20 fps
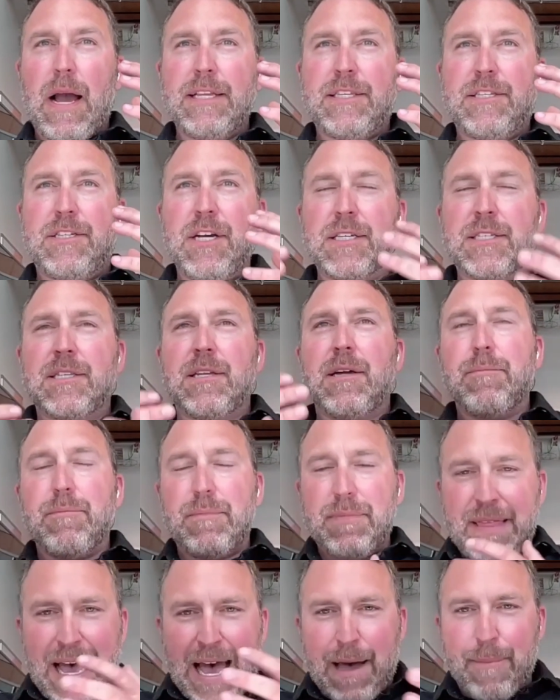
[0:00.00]
it's just
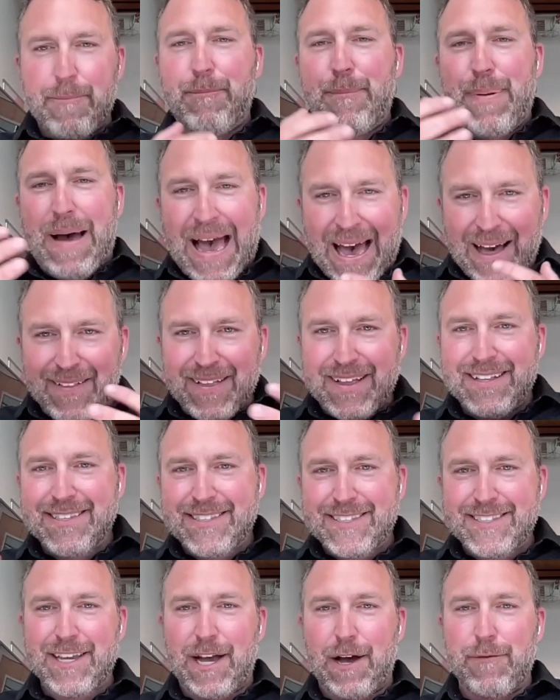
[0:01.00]
that
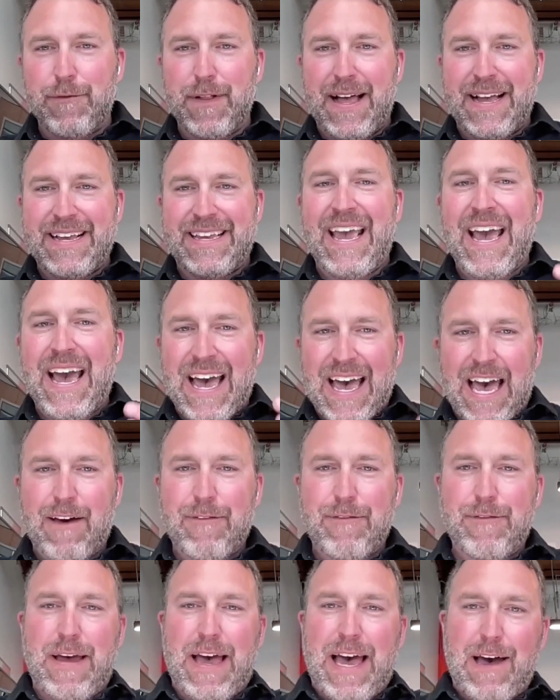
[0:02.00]
balance of like, yeah,
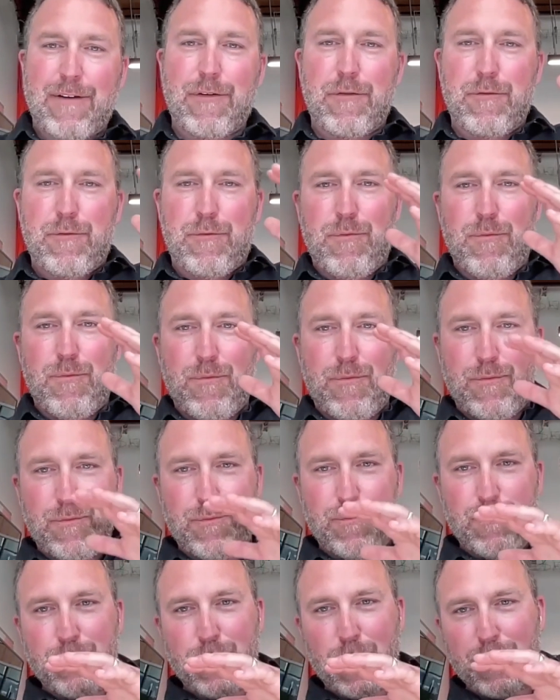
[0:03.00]
have a
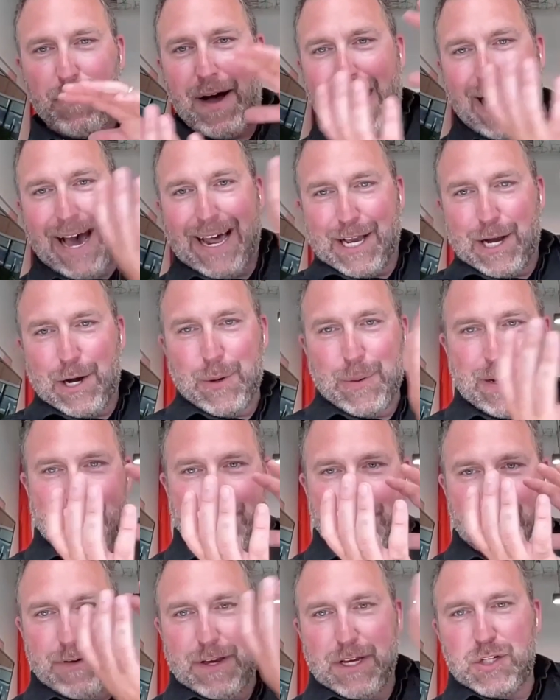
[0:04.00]
bravado
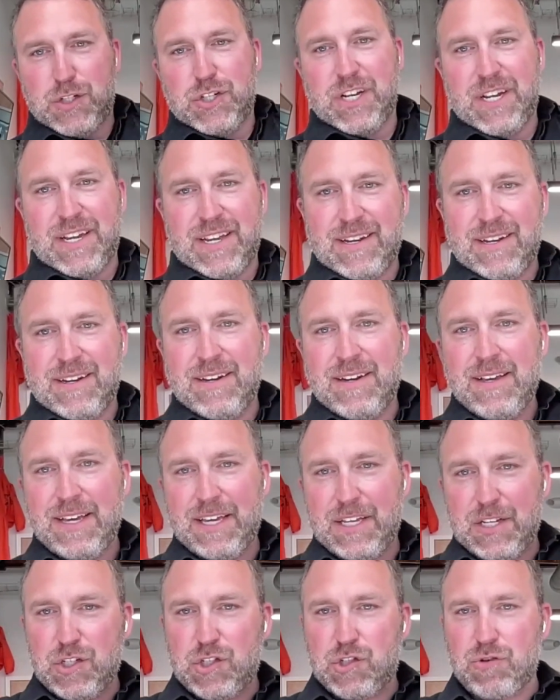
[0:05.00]
and vision
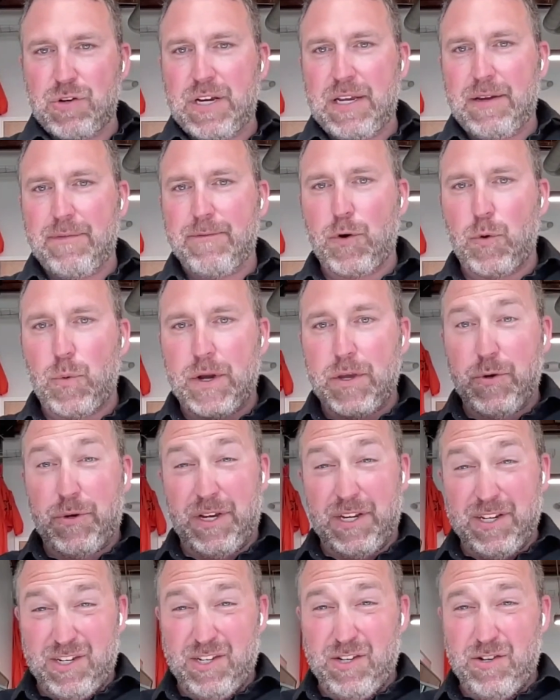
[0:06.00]
and dream for what you
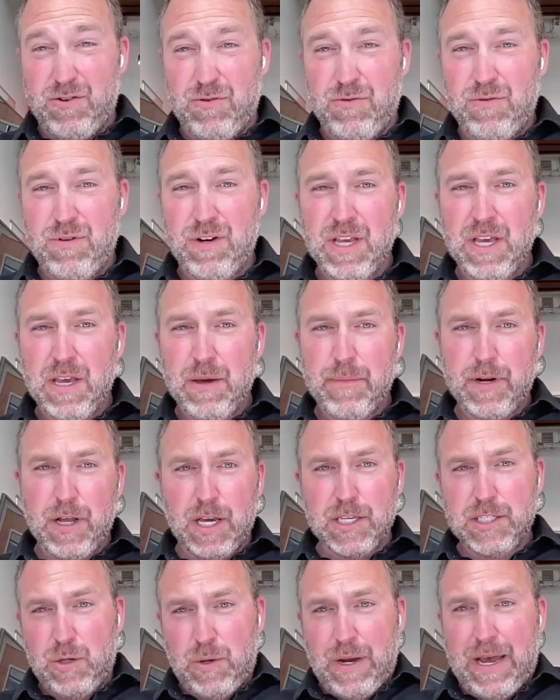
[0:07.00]
can do, but
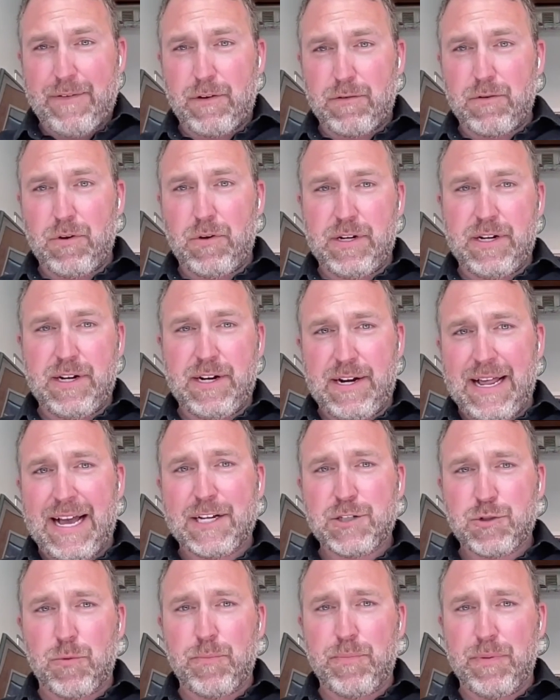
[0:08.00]
also have it rooted in an
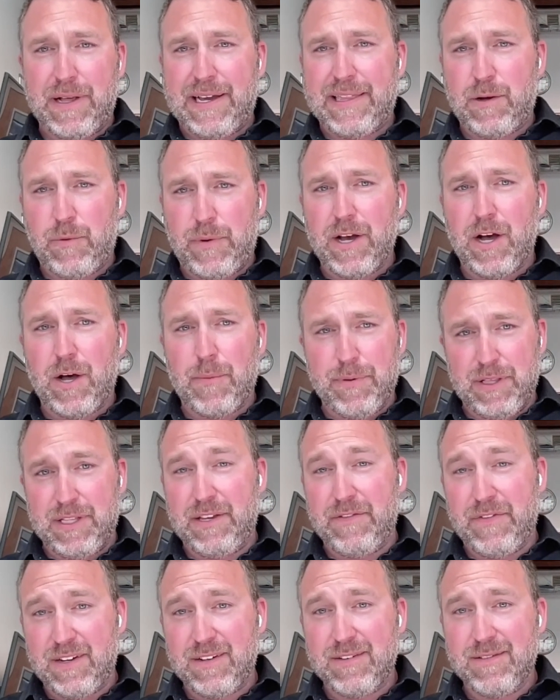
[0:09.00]
actual plan that we all
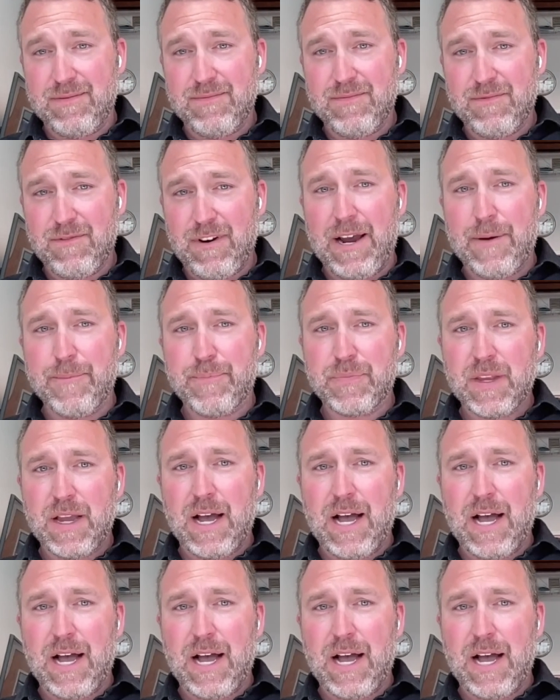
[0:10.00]
believe in, right?